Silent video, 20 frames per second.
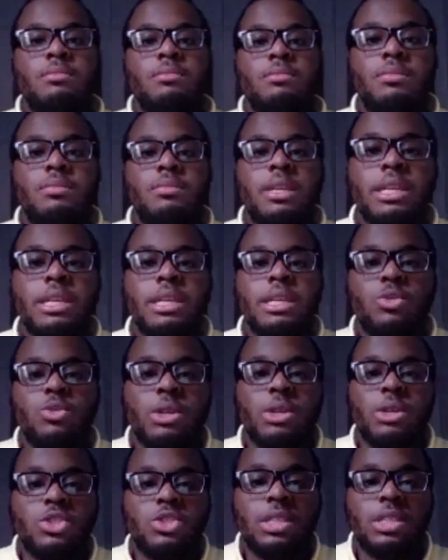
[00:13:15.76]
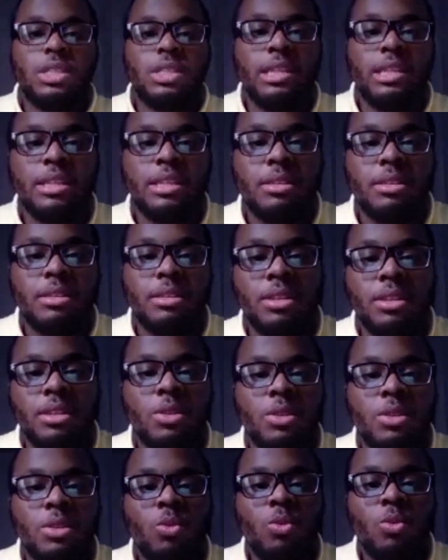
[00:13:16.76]
My next question is,
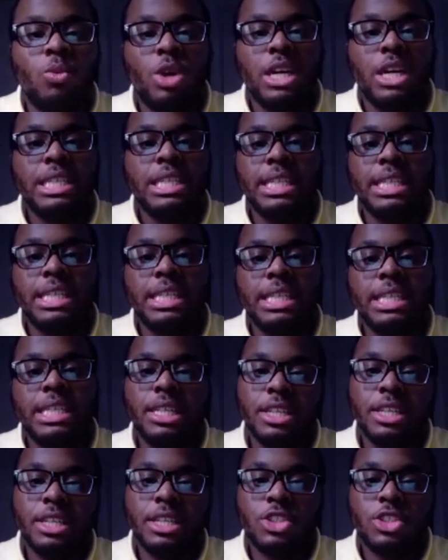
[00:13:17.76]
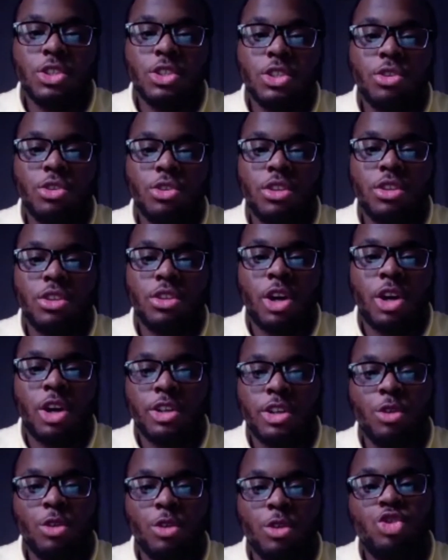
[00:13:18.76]
what key issues
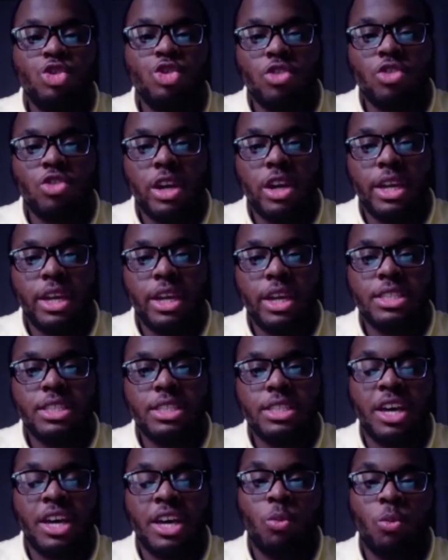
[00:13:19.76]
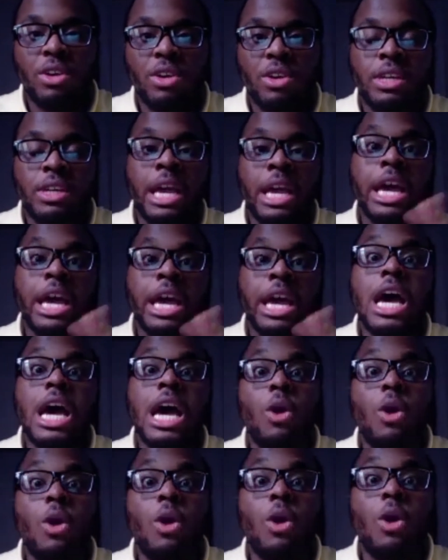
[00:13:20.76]
are you trying to help with now?